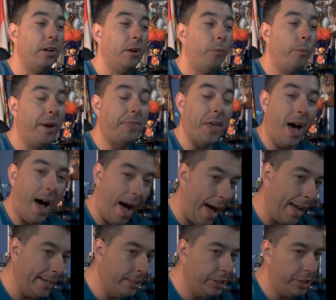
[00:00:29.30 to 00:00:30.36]
with
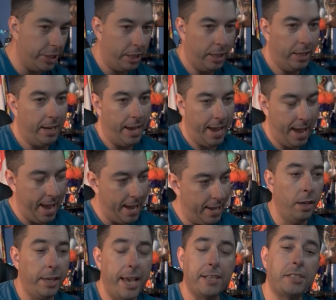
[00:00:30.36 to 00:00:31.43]
IGN.
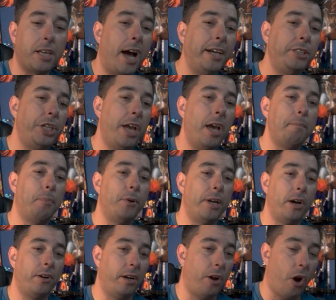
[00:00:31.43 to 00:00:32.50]
Yes, IGN put
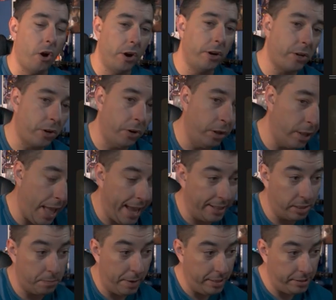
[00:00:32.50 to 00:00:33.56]
out an article
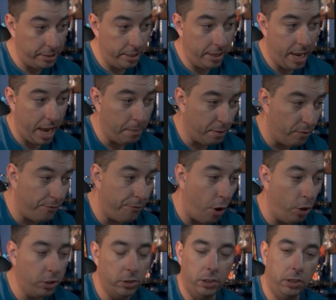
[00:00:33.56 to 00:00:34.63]
and PC Gamer
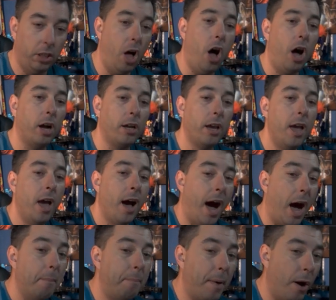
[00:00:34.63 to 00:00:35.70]
followed along
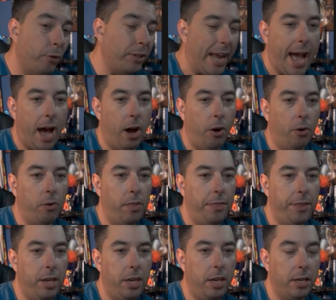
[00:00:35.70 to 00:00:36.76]
about how
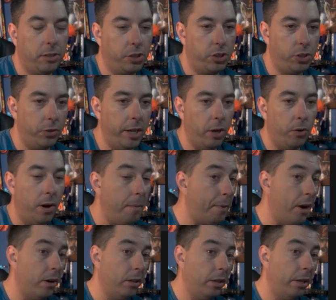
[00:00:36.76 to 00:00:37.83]
the studio
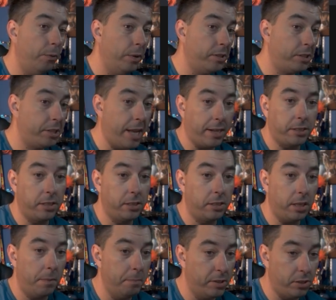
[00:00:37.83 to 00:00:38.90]
apparently was sexist
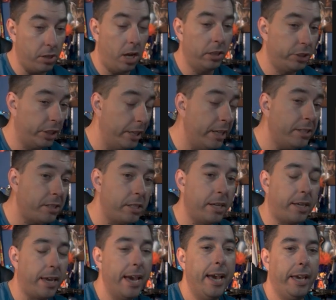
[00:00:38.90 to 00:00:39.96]
and
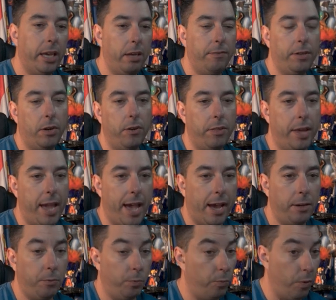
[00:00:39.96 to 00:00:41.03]
misogynistic, even though they
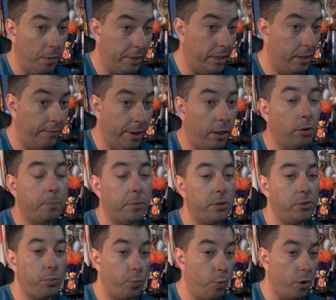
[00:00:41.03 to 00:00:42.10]
had women
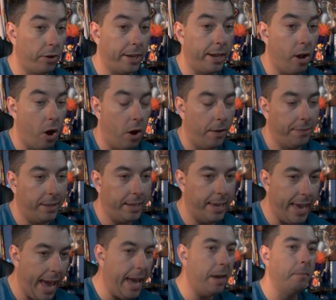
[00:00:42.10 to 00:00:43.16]
developers working on the
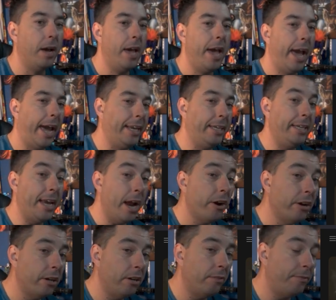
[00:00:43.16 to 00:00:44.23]
game. A
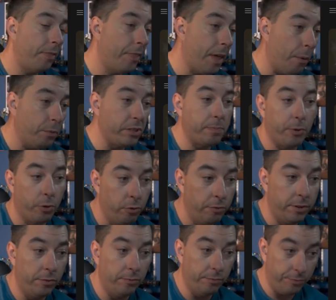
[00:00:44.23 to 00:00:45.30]
narrative that was
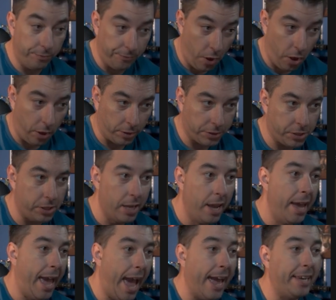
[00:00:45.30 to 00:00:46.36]
proven false.
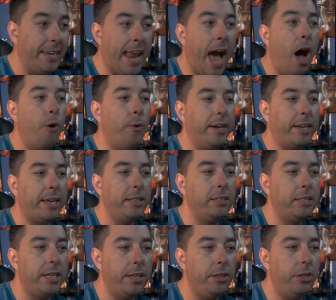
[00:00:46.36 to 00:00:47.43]
And now it
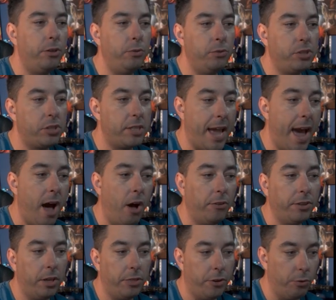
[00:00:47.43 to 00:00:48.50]
continues
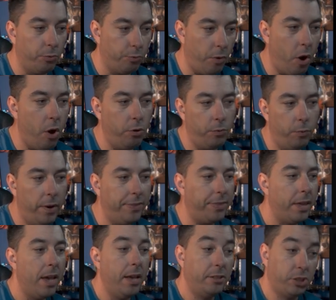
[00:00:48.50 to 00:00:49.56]
down the road with
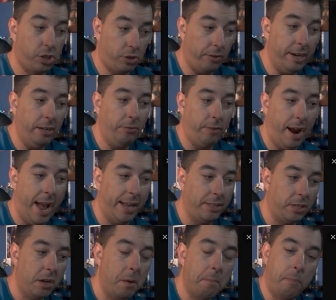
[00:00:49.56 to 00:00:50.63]
Screen Rant
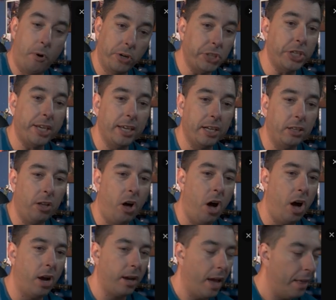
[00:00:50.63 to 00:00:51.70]
pushing it
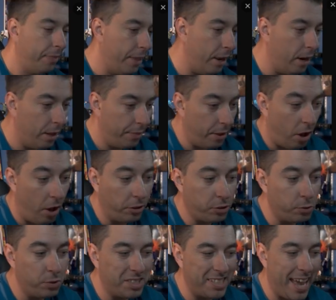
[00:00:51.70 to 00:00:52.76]
along. They're
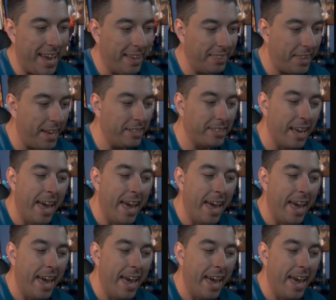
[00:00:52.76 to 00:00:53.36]
also saying things